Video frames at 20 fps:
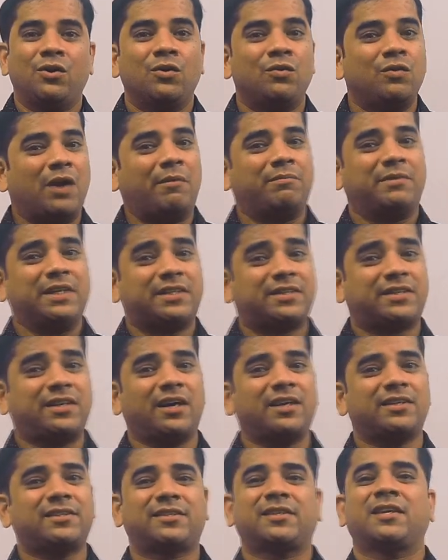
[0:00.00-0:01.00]
we have
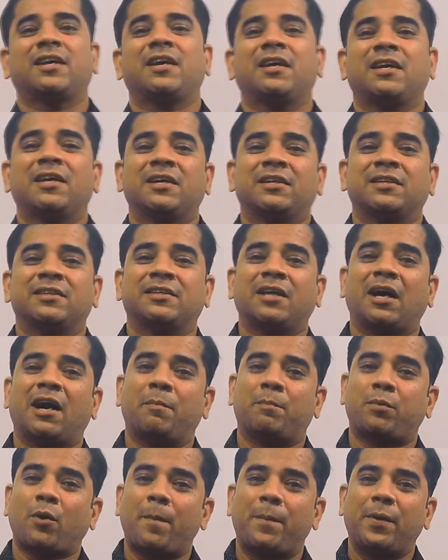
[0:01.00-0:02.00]
discussed
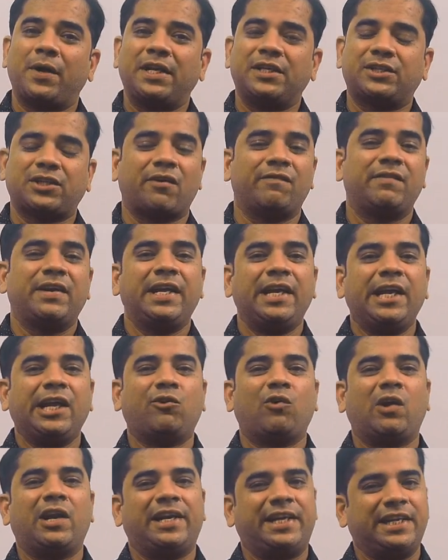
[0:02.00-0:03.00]
the properties of
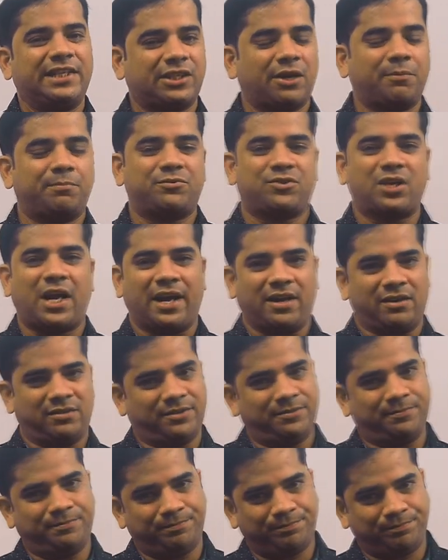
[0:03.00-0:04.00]
inequalities of triangle.